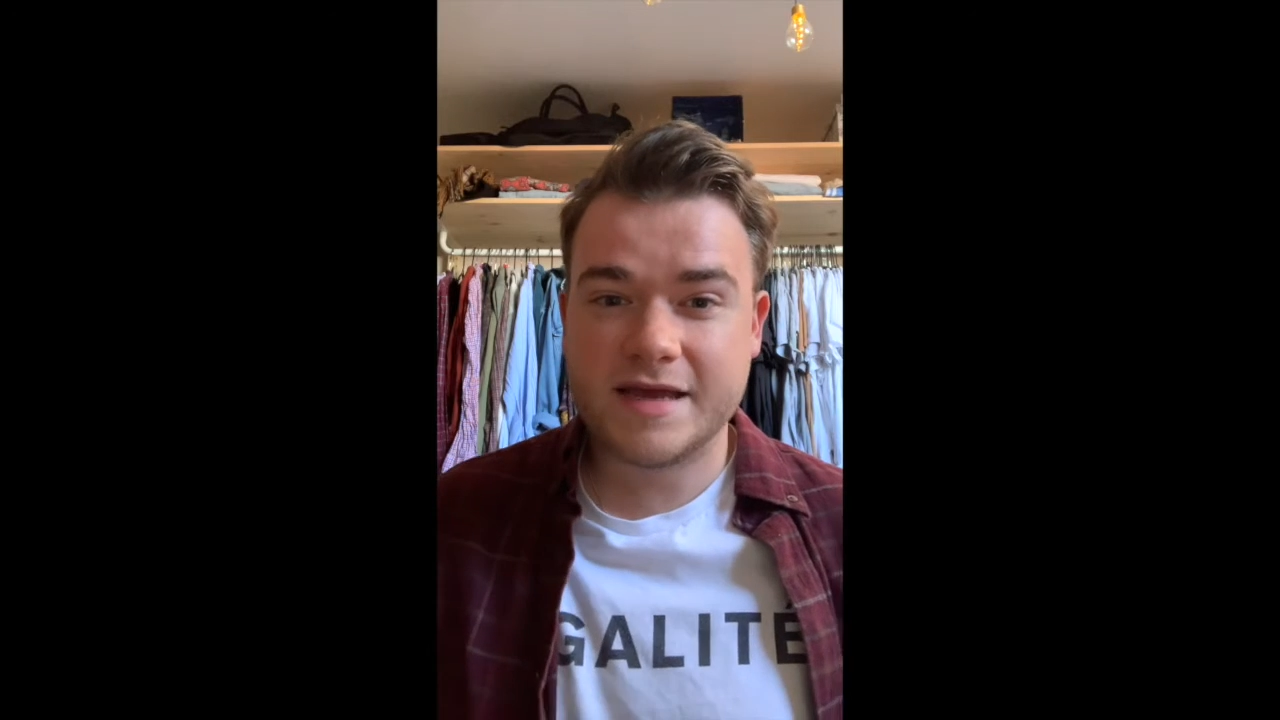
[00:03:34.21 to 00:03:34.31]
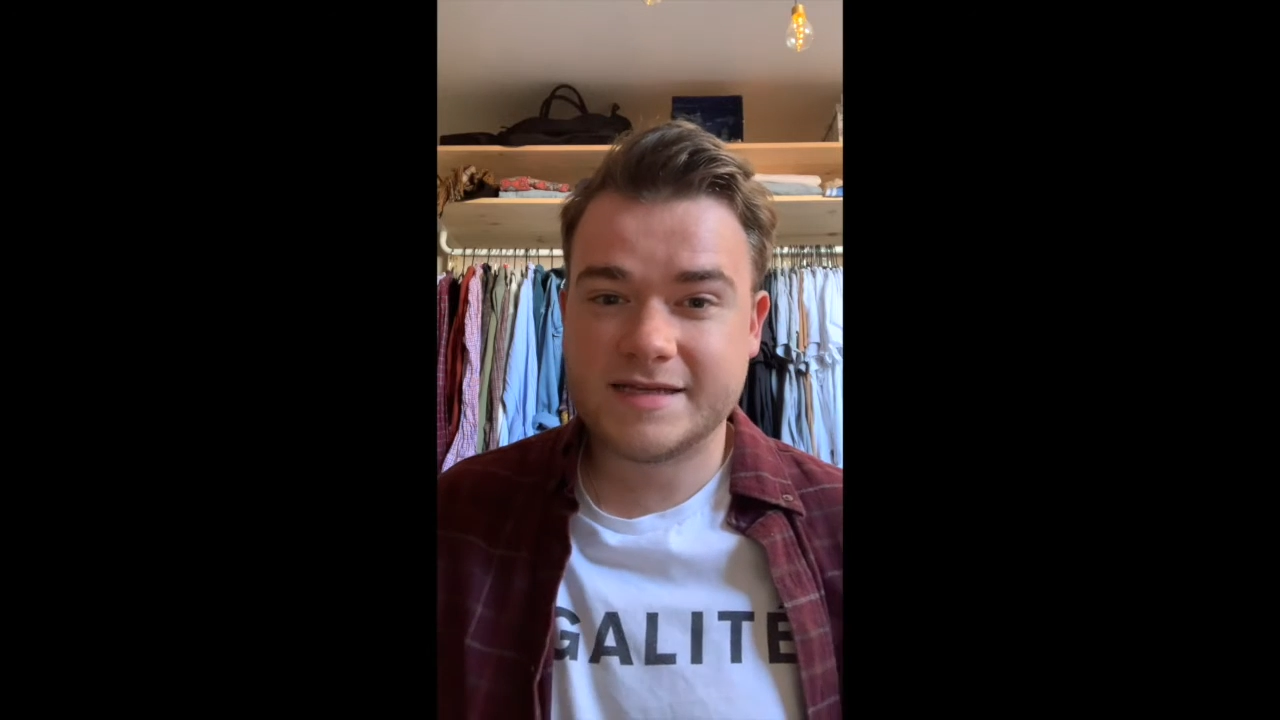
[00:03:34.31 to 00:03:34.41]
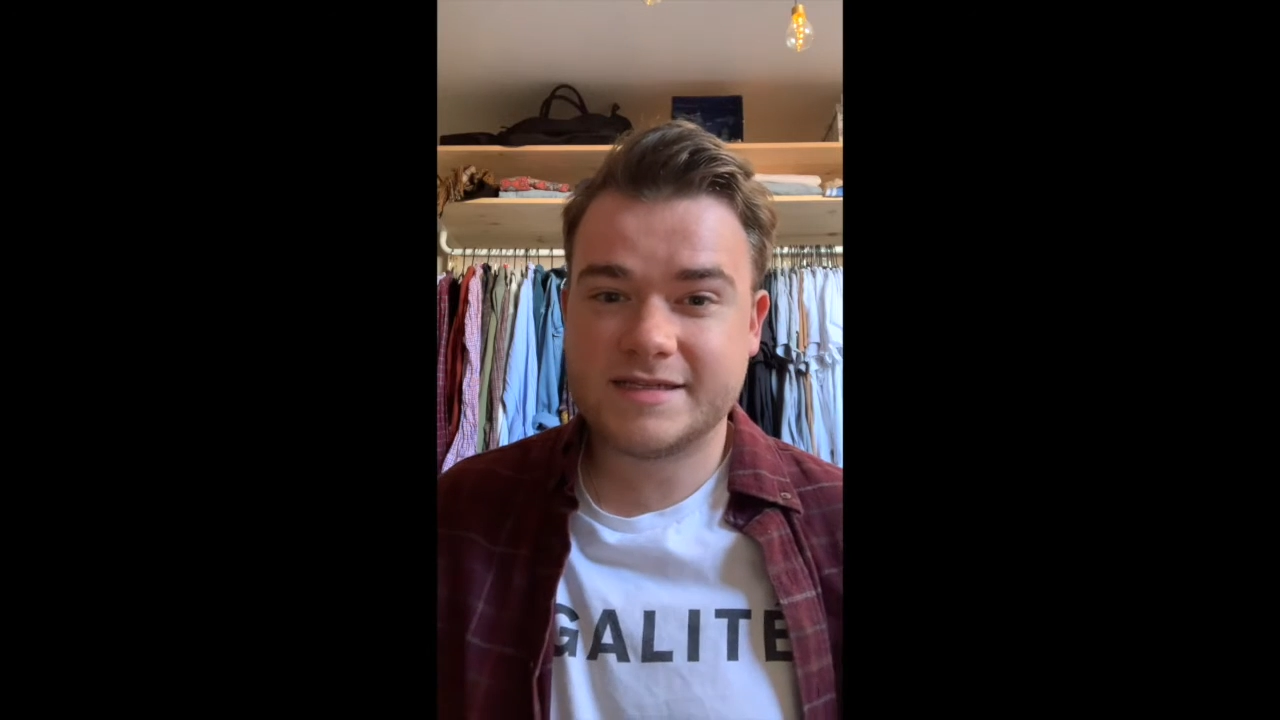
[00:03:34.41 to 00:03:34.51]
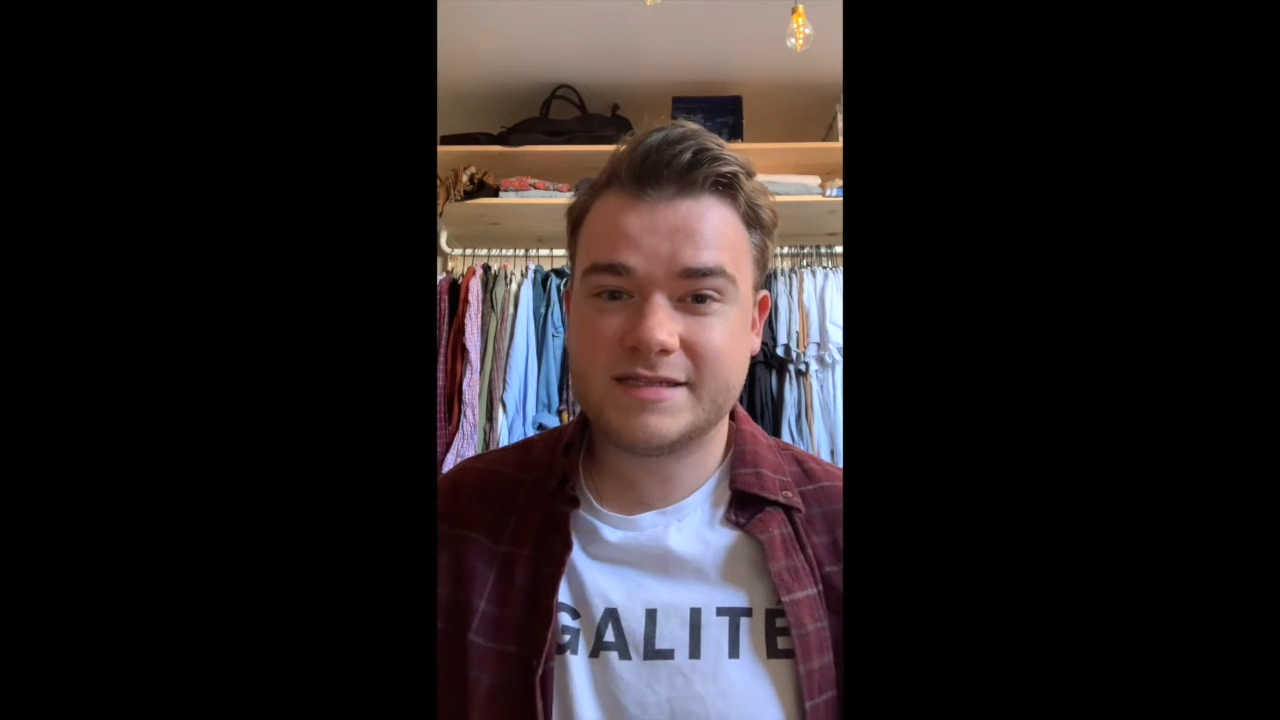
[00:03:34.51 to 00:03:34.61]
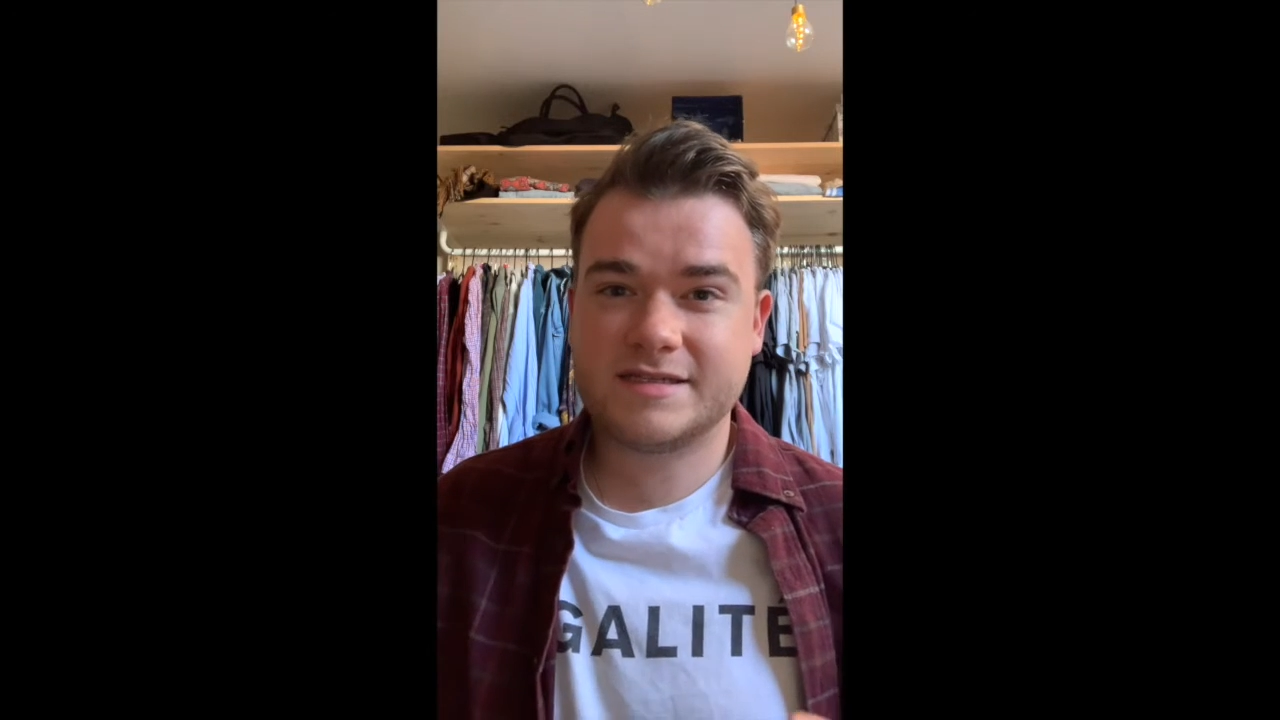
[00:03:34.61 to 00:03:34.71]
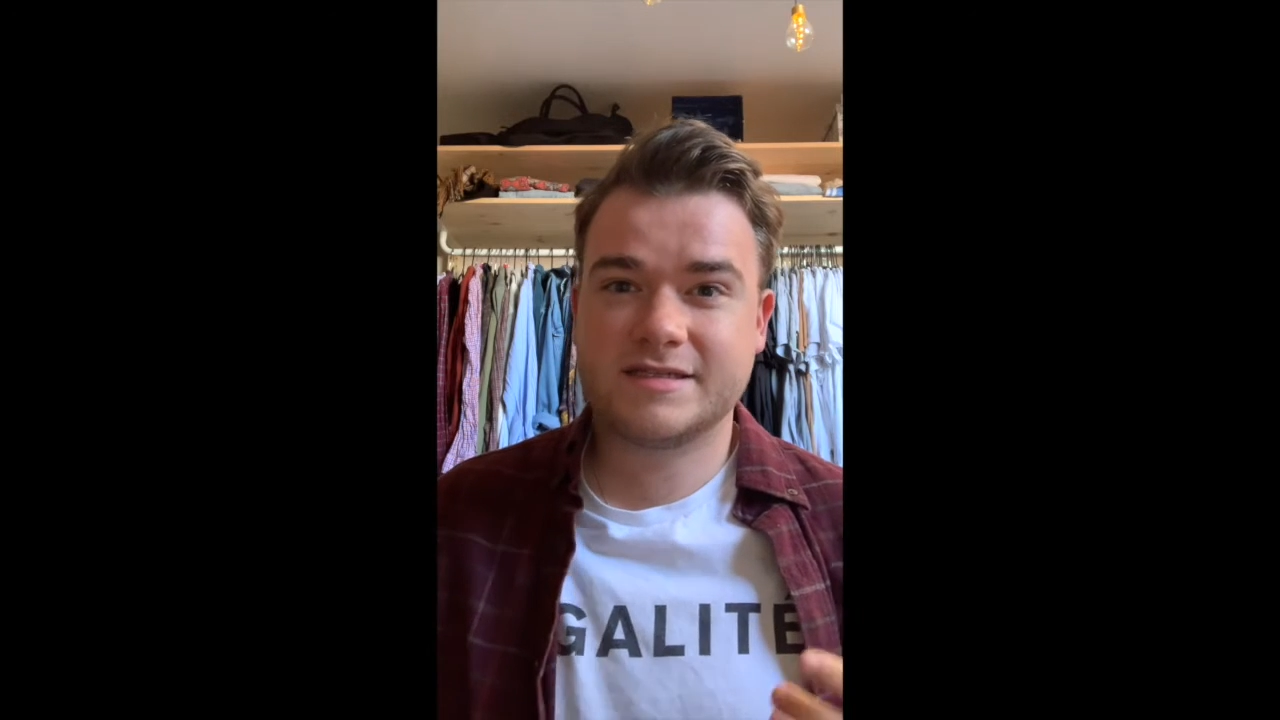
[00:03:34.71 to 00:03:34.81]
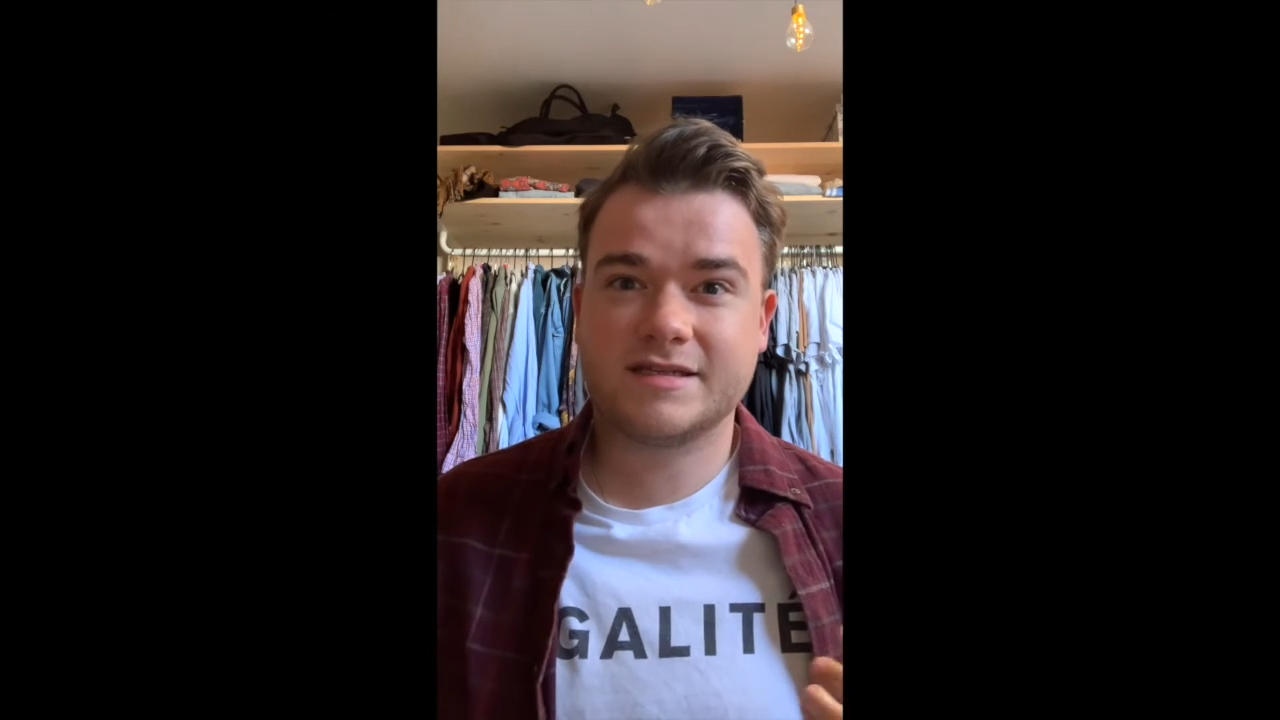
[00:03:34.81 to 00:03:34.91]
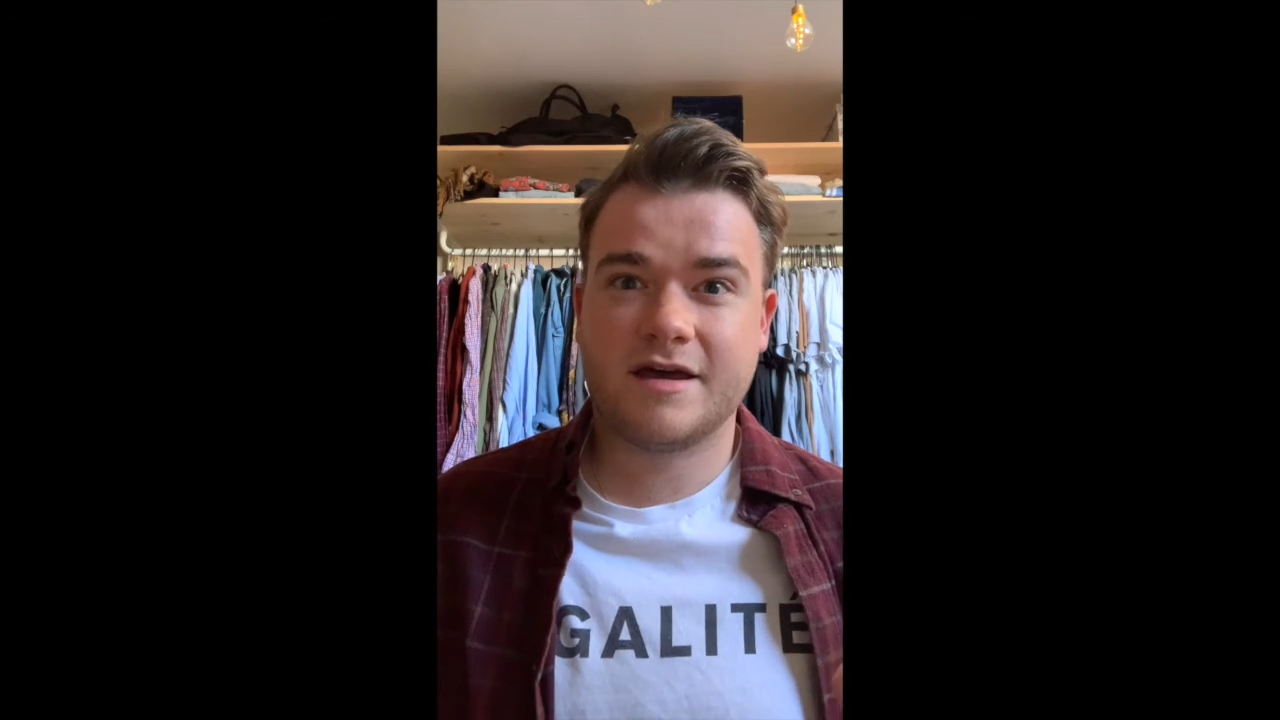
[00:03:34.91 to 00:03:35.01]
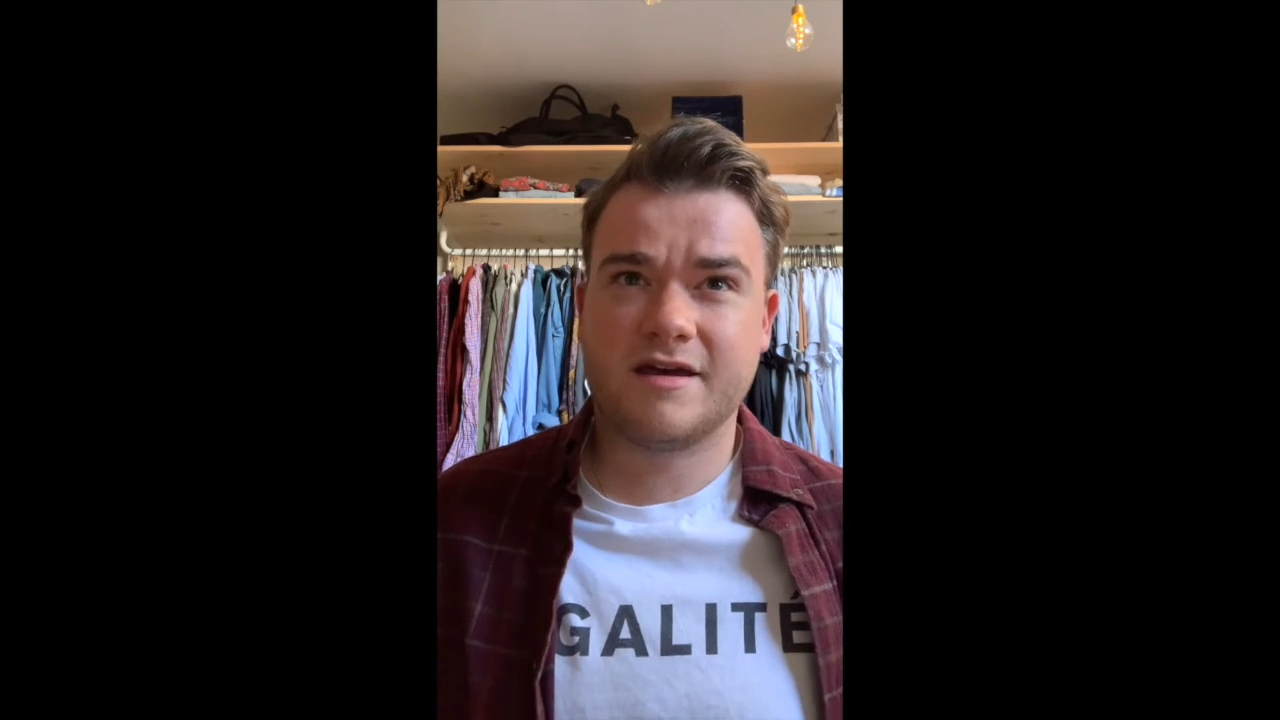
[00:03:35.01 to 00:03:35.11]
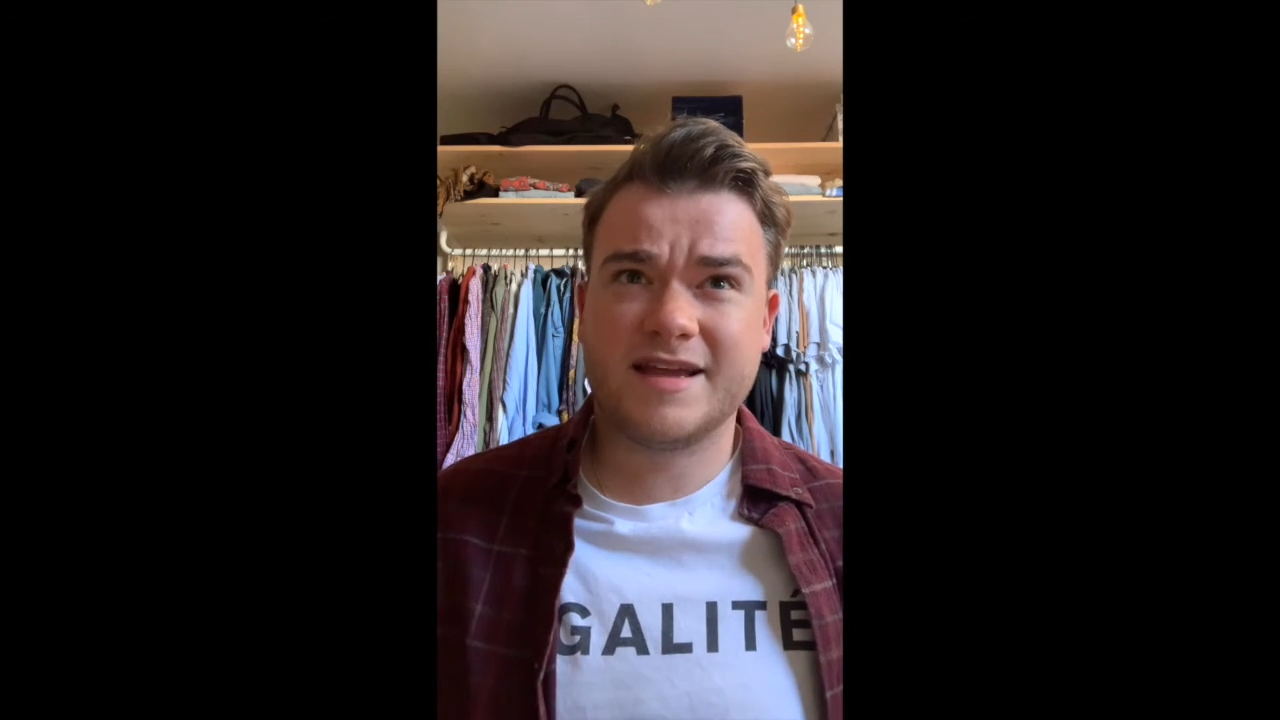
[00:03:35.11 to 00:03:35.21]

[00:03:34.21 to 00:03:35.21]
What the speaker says: is